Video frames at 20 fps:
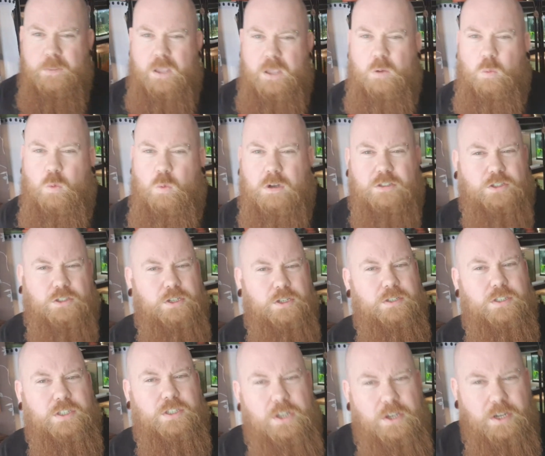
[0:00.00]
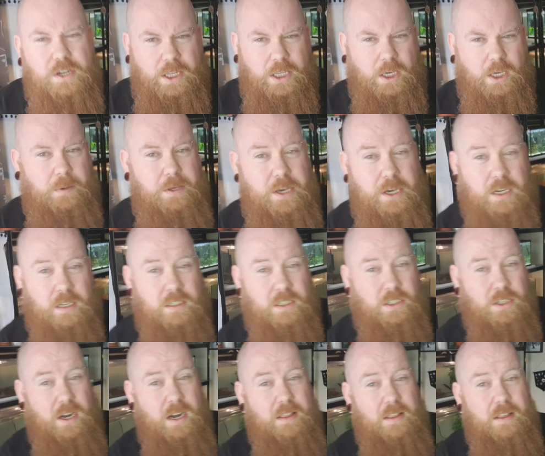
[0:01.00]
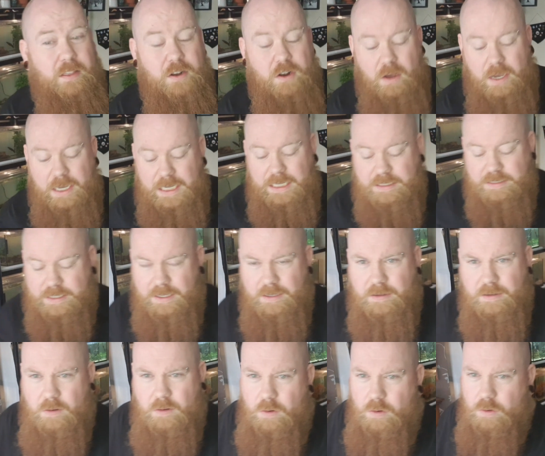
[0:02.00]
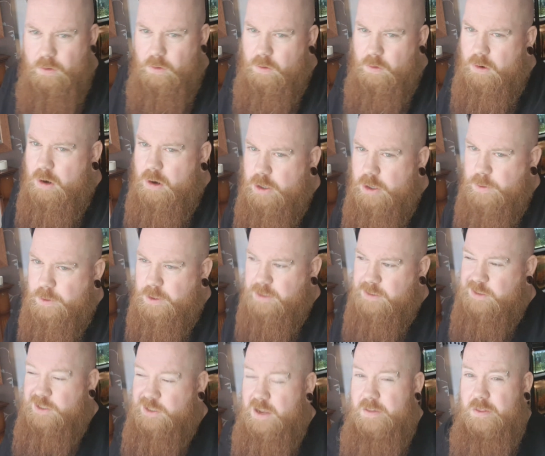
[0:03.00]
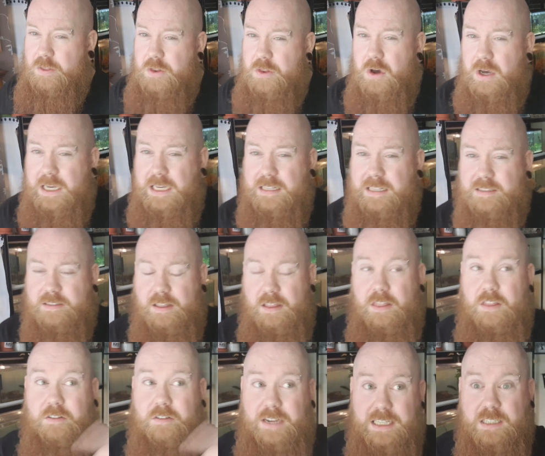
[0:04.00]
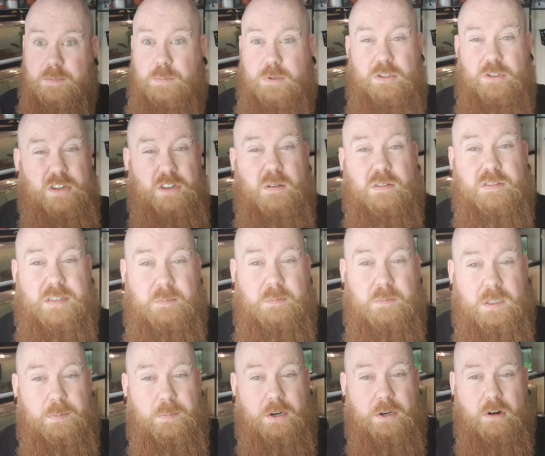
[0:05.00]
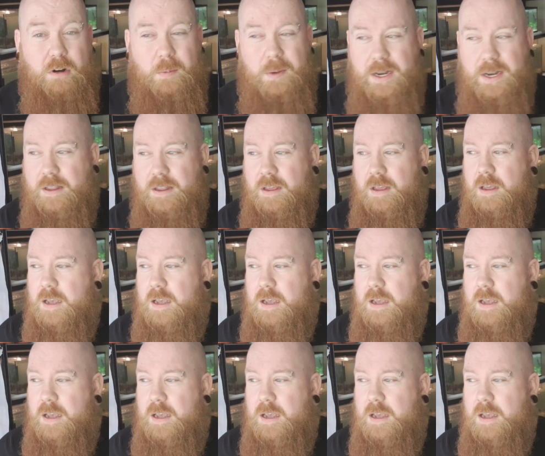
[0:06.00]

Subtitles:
What's concerning you? Are you concerned that they're not eating, or are you concerned that they're eating but don't seem to be growing?